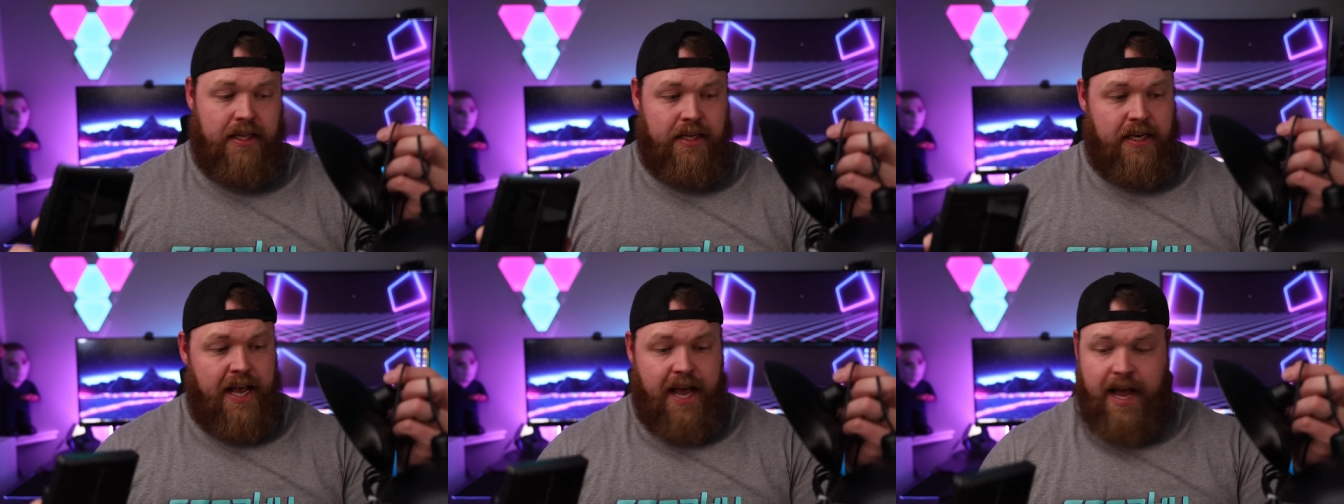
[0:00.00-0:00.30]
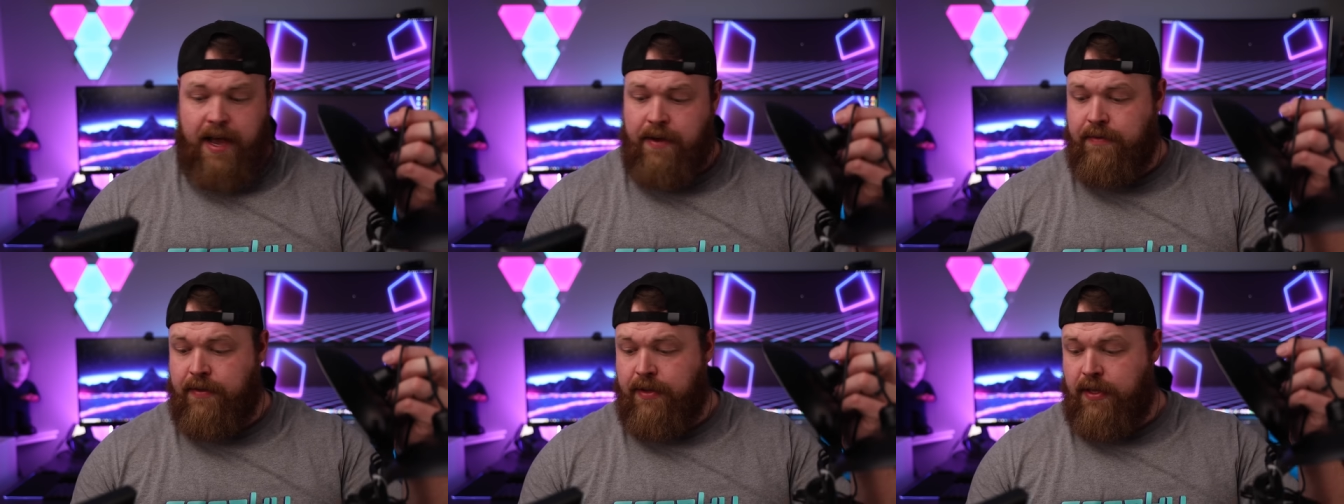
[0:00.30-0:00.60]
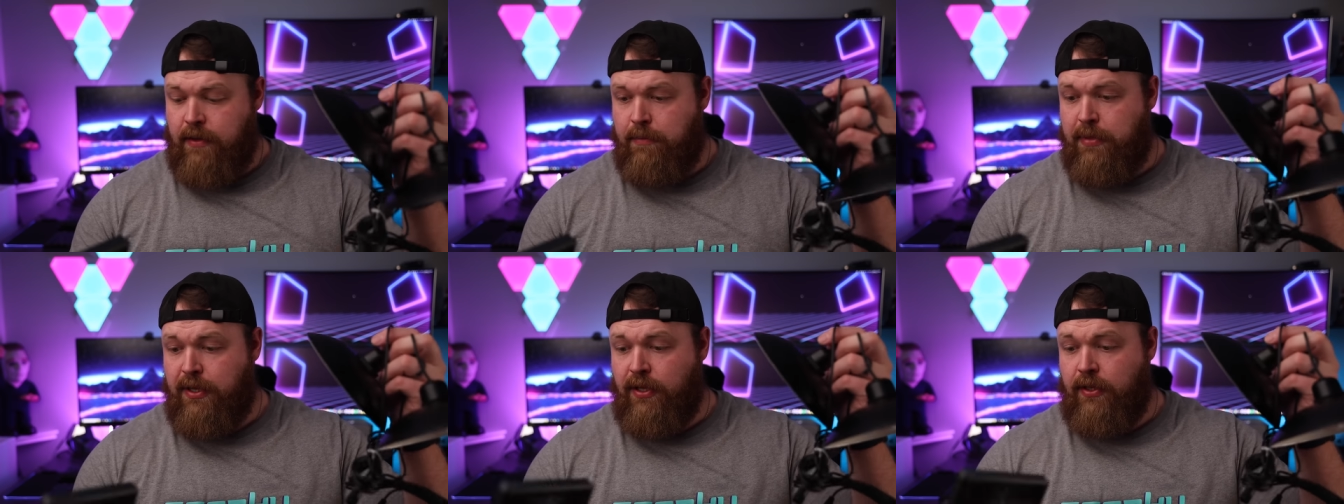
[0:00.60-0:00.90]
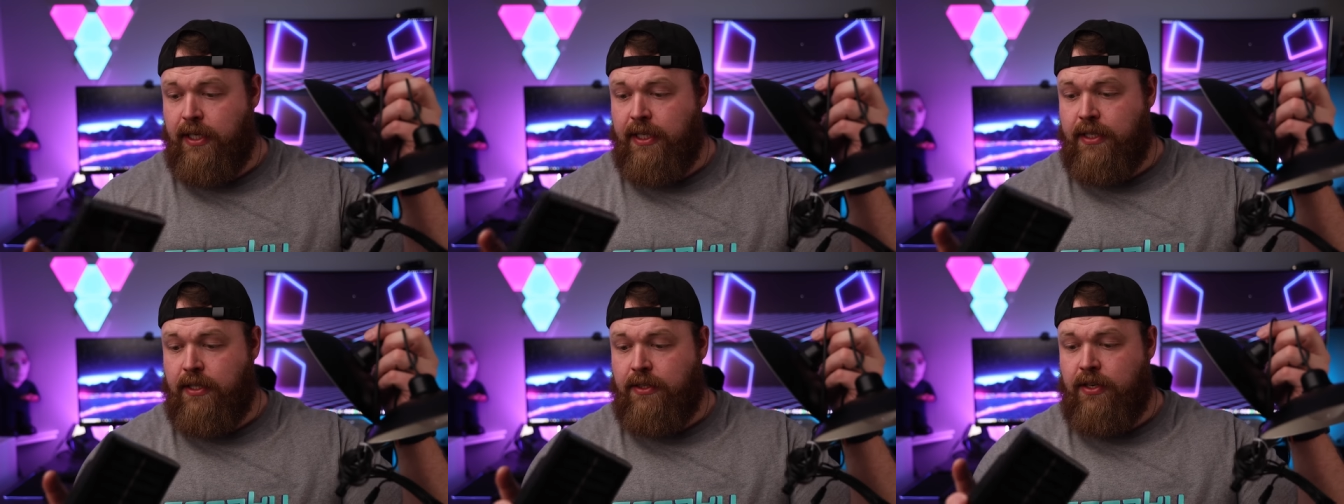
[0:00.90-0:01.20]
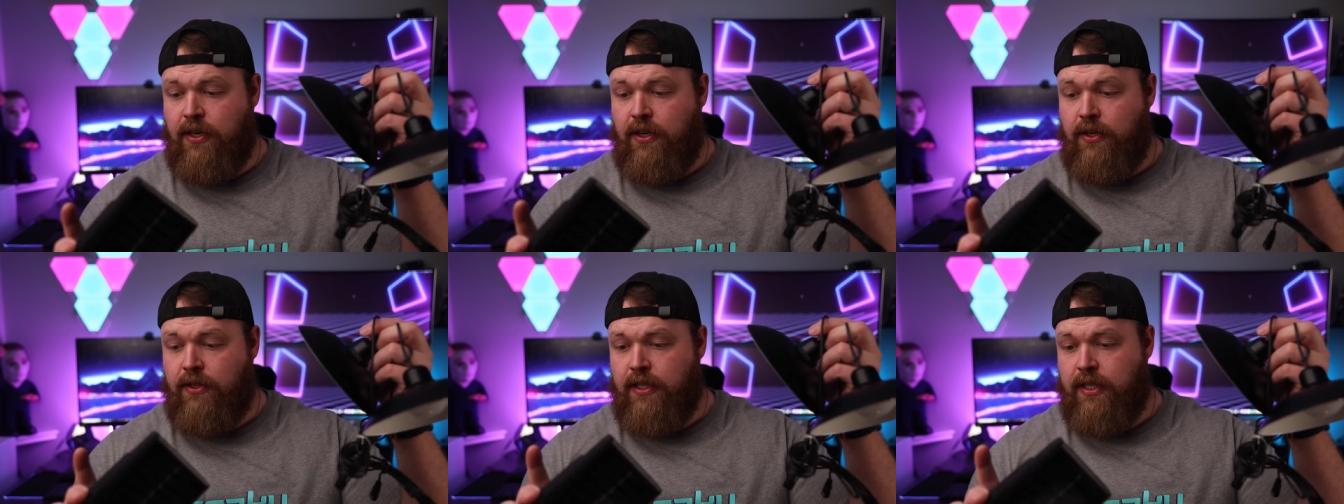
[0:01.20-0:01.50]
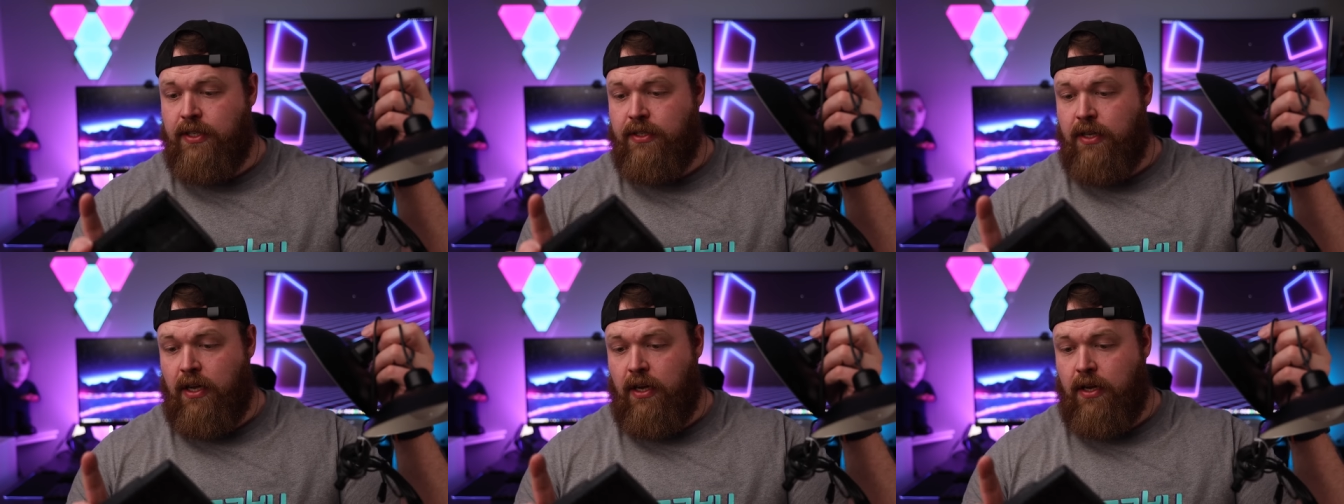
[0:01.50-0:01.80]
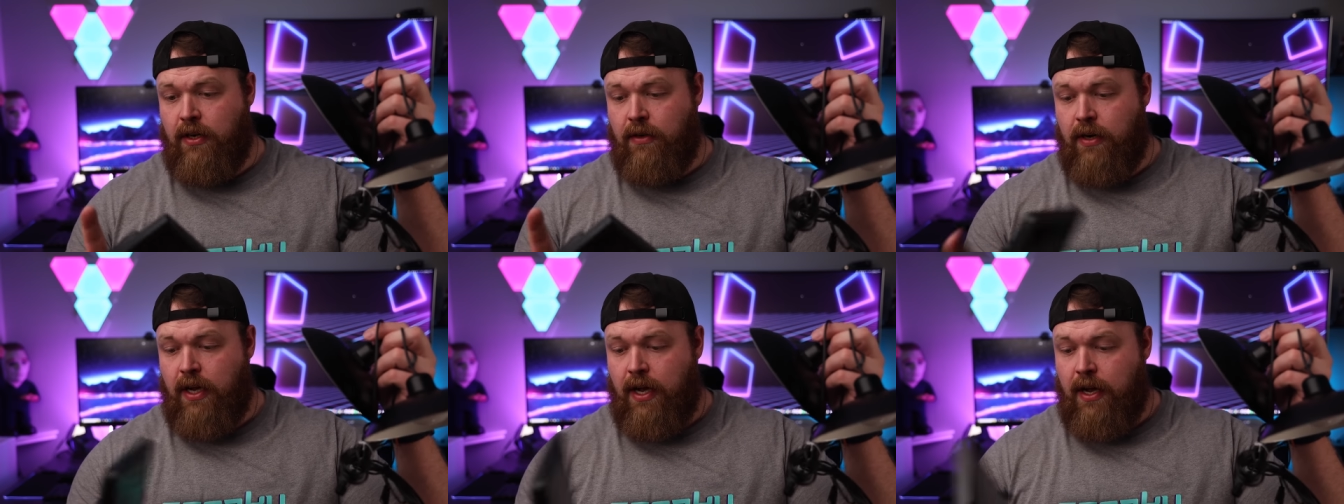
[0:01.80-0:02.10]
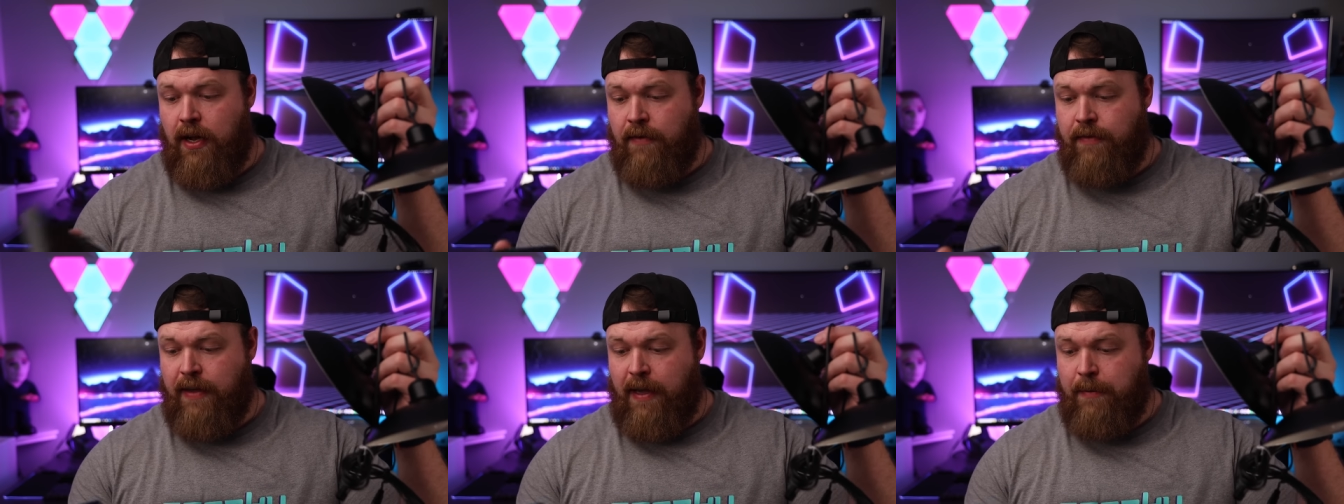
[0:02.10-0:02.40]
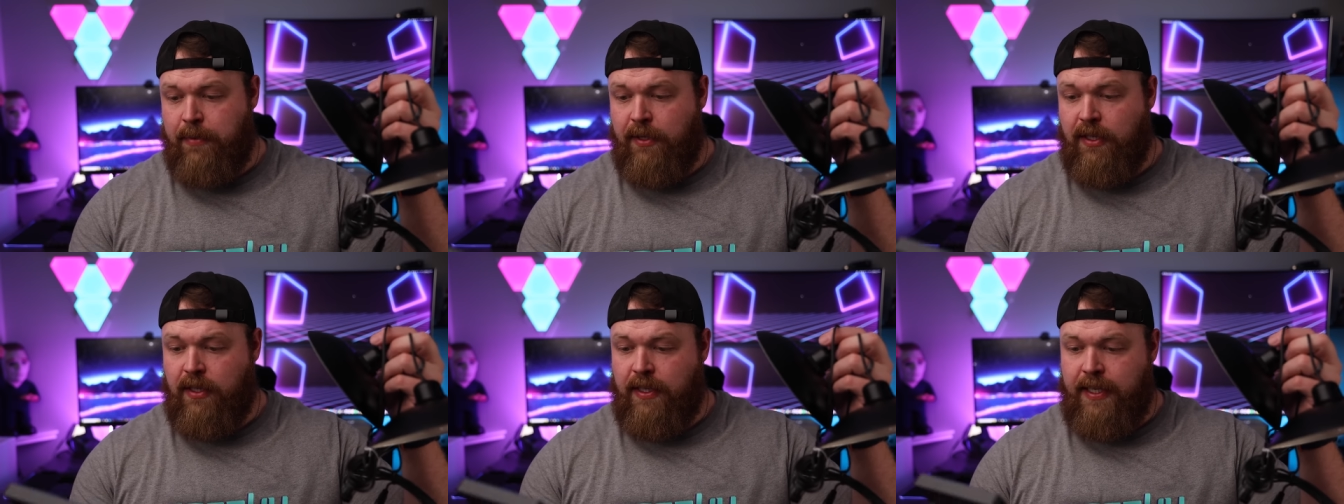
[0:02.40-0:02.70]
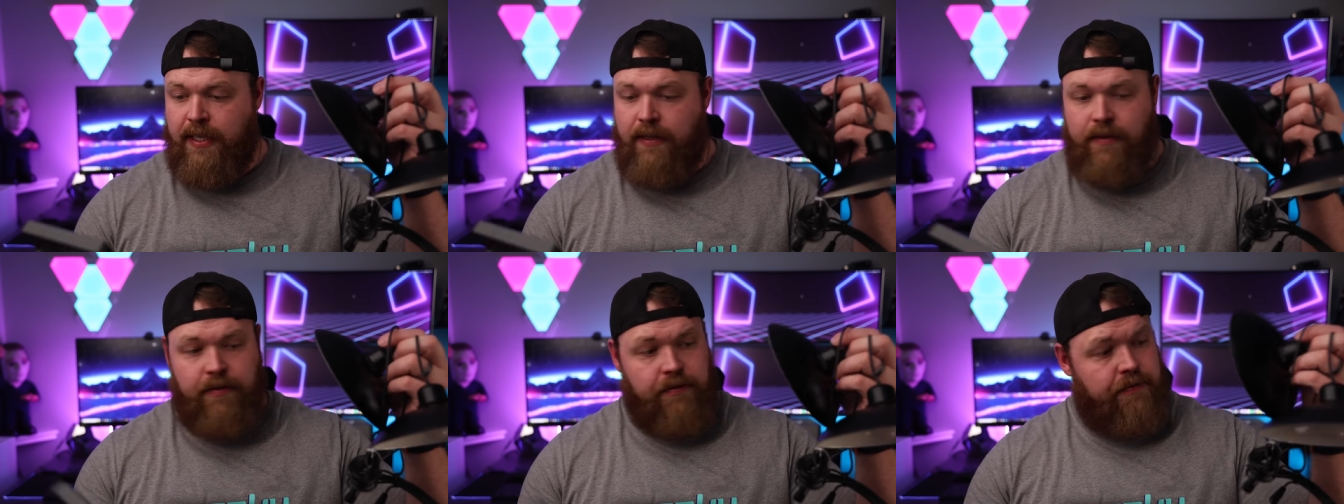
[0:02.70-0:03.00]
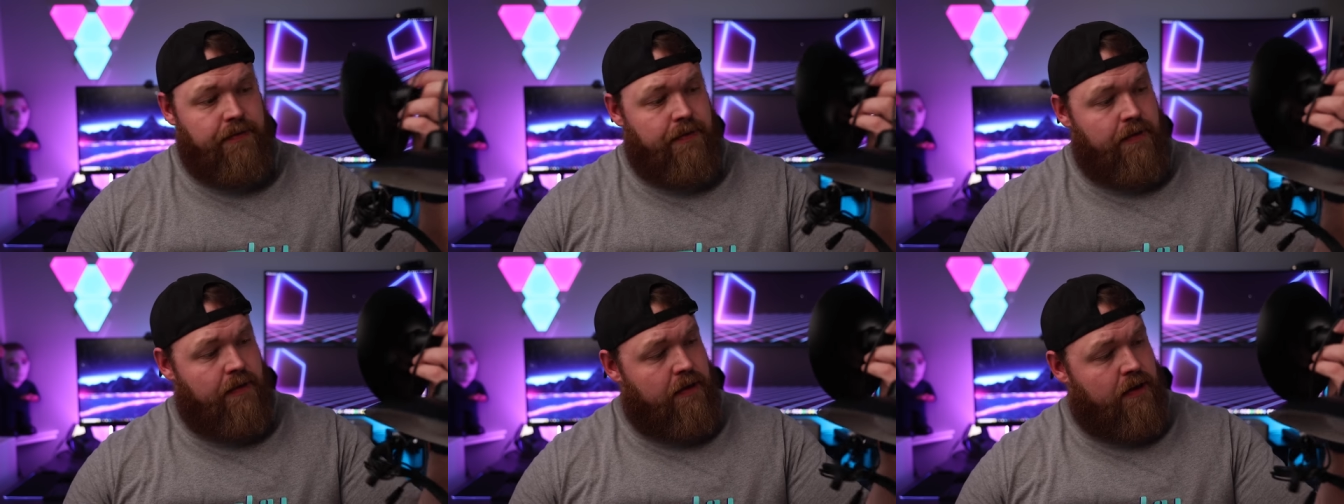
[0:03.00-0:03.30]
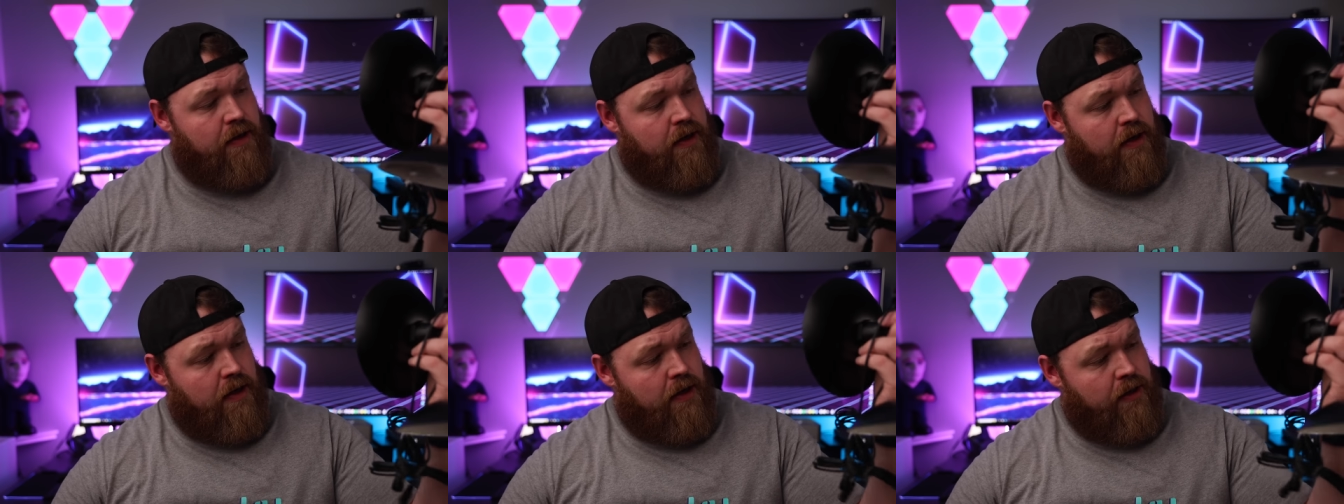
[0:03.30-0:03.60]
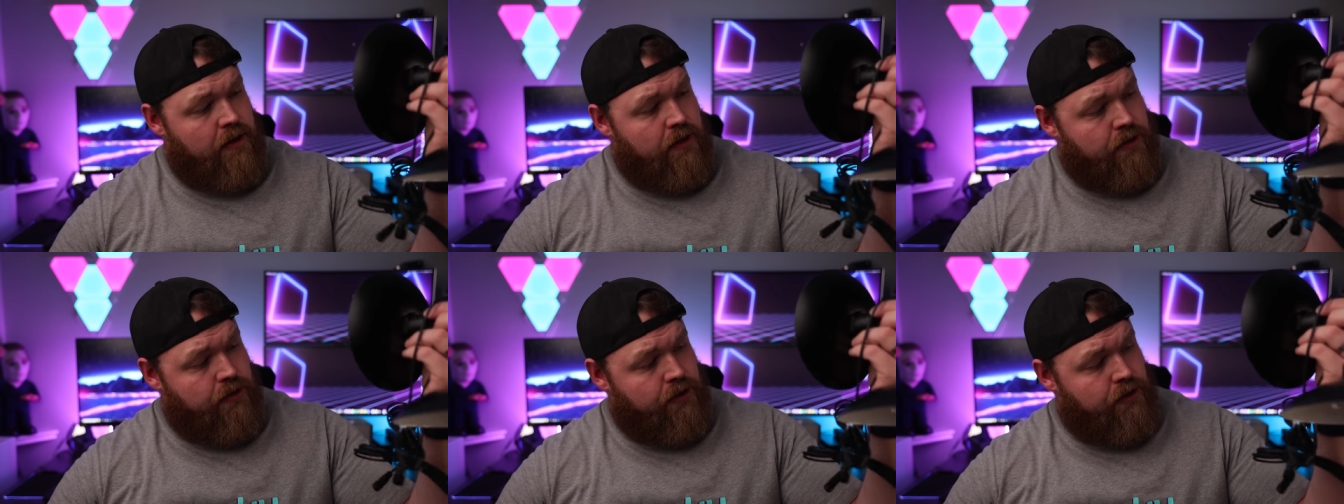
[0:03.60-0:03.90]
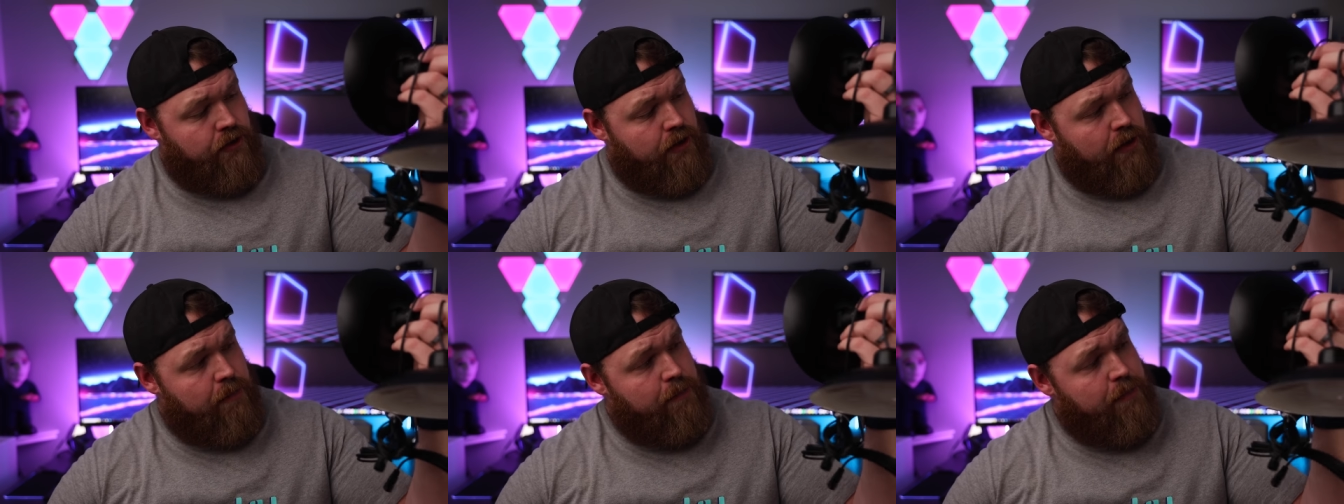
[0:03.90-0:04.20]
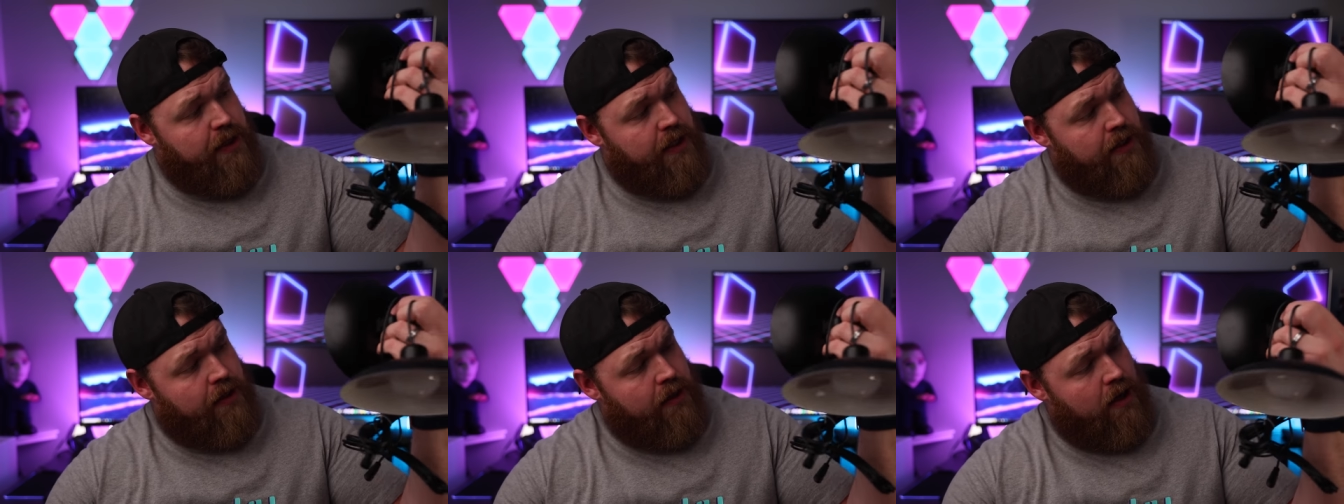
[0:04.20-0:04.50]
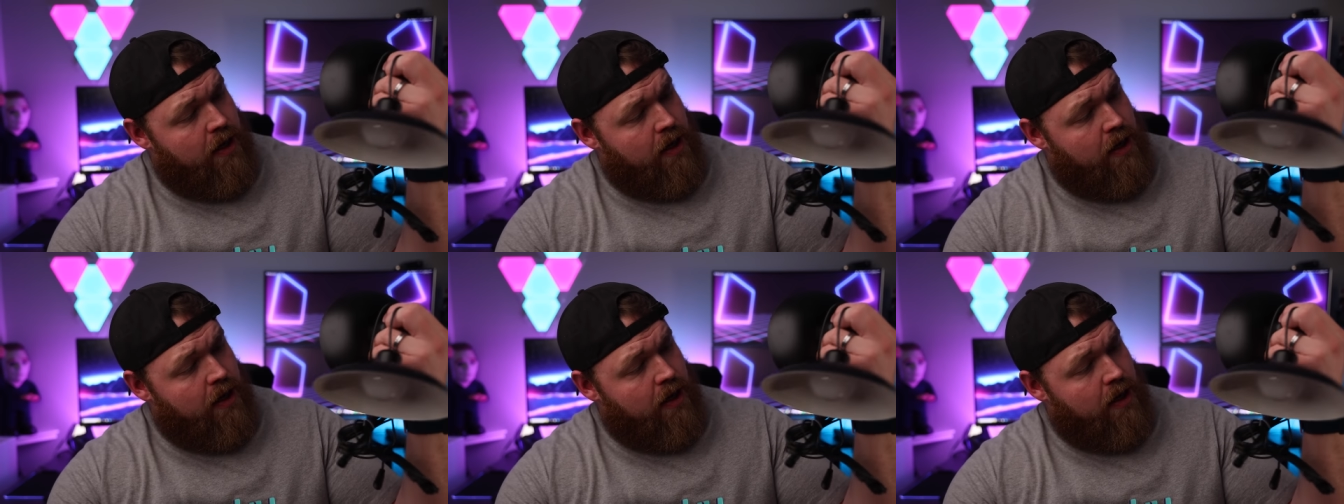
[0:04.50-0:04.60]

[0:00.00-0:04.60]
and then have the ability to turn these on or off. I believe there should be an